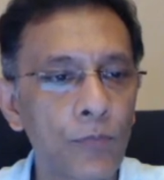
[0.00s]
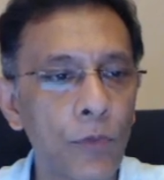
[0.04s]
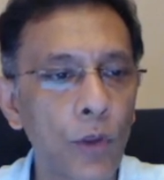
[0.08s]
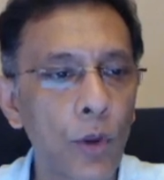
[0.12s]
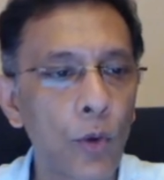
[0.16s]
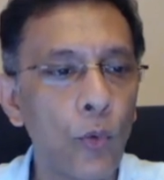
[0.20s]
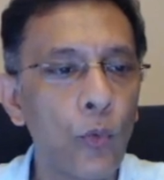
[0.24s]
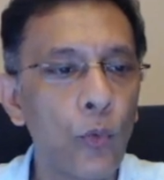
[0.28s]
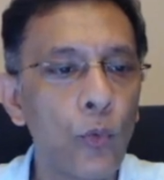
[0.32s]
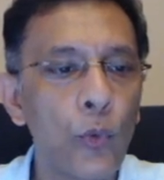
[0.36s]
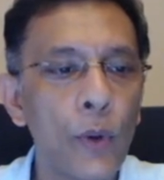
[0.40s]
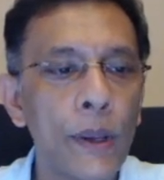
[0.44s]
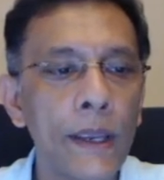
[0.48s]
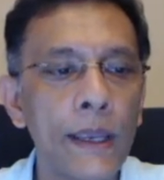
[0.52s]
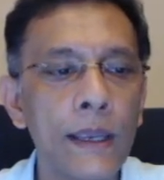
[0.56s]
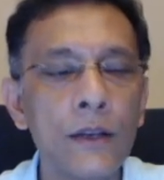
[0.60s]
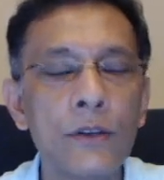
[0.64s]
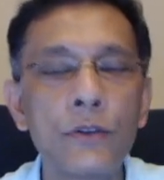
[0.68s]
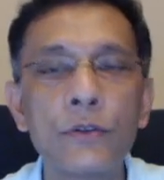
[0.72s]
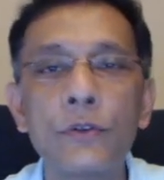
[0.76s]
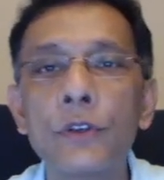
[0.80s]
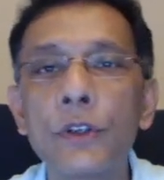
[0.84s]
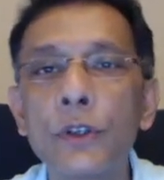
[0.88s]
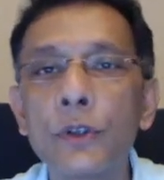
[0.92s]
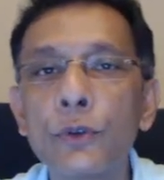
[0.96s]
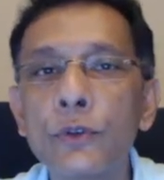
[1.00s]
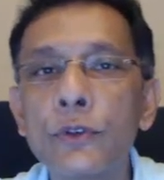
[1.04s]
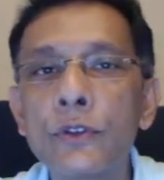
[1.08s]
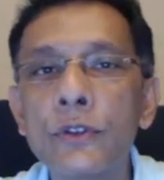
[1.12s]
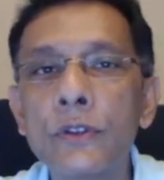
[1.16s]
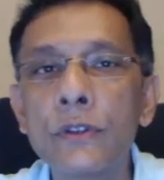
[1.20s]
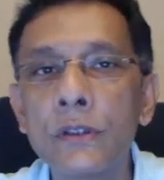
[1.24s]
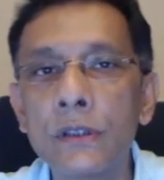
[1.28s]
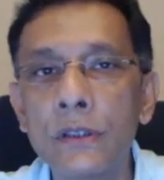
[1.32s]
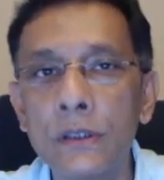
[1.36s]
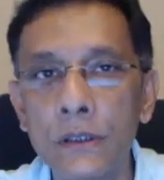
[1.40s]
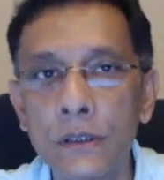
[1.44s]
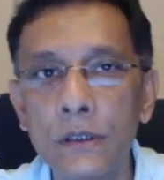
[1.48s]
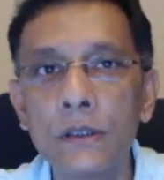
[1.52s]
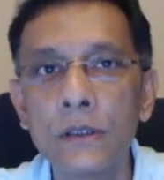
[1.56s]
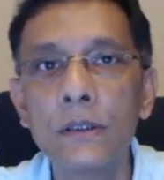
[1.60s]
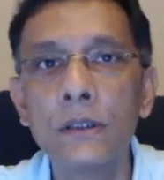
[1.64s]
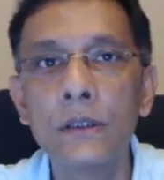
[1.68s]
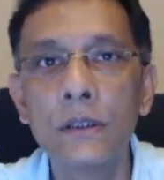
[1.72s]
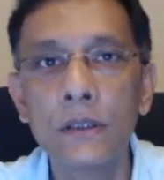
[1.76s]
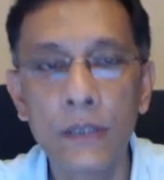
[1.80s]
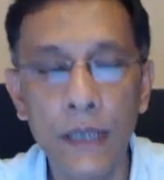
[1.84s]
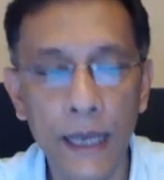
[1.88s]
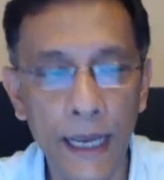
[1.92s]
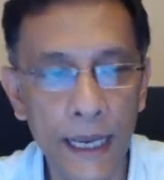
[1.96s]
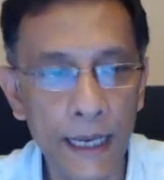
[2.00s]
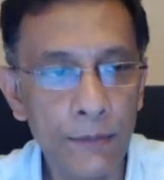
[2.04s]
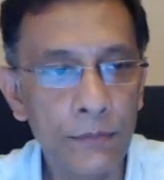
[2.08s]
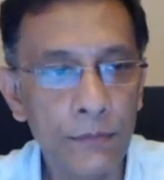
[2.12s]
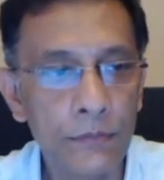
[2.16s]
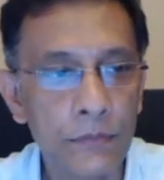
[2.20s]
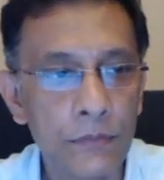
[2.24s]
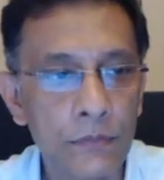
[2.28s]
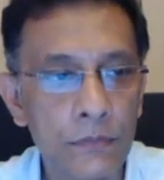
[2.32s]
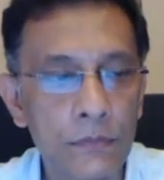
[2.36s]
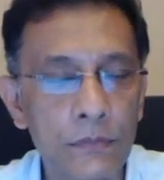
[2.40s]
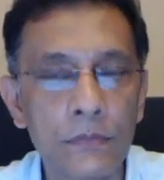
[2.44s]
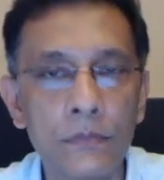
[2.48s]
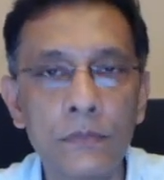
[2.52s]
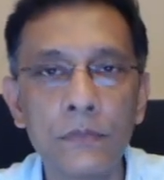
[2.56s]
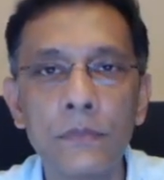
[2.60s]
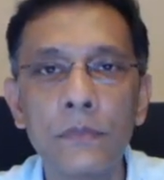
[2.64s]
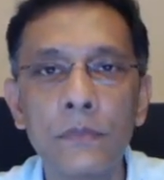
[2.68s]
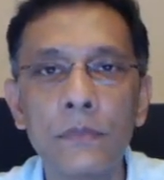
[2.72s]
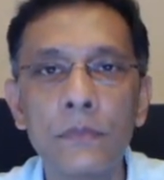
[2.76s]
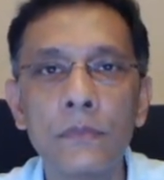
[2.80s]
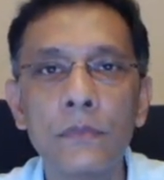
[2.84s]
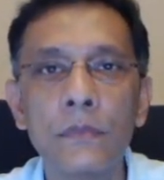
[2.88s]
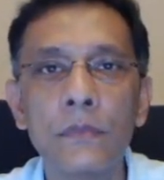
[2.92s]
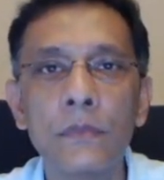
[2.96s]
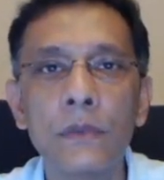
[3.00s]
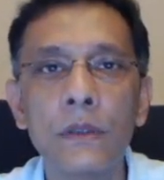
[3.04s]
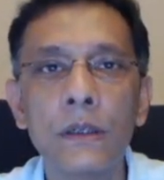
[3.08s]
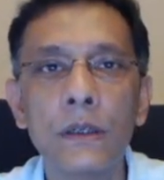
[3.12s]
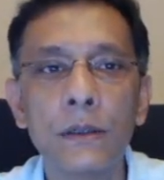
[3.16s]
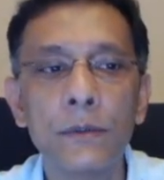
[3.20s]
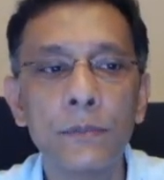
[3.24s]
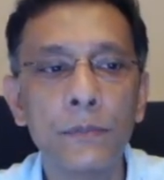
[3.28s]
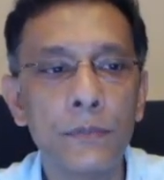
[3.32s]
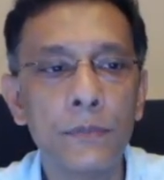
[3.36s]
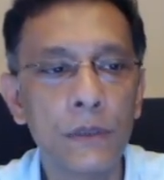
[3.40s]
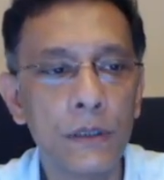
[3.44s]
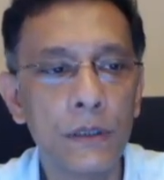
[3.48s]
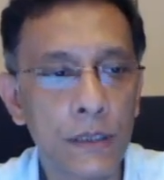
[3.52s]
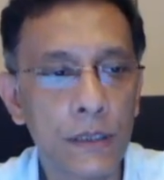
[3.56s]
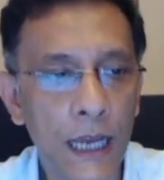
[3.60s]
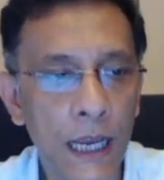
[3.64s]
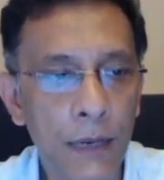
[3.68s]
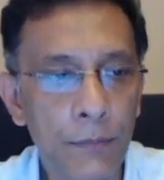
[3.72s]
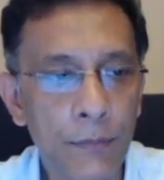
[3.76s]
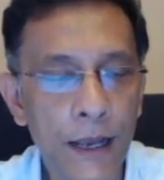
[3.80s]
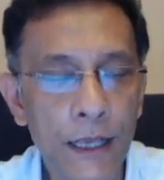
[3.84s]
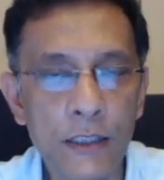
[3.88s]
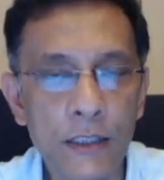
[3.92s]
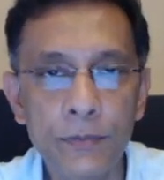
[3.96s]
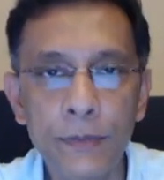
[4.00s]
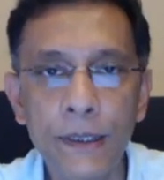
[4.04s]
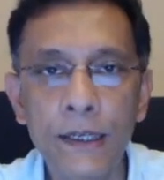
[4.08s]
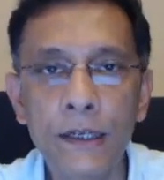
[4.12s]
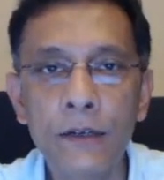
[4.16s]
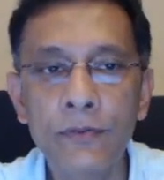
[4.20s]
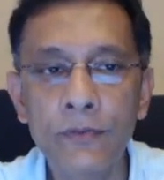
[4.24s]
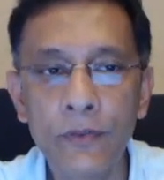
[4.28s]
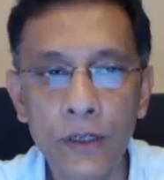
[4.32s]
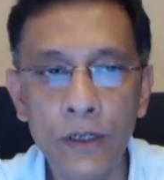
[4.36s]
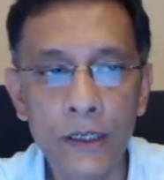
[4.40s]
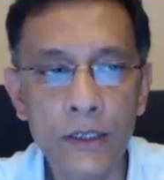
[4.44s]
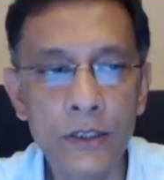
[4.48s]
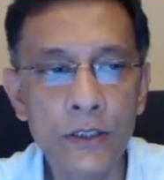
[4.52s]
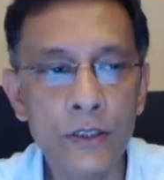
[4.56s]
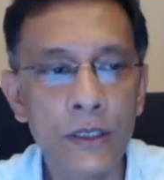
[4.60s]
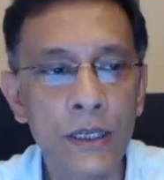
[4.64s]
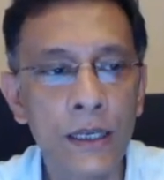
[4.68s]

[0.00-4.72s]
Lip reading: we introduced time, the time aspect, first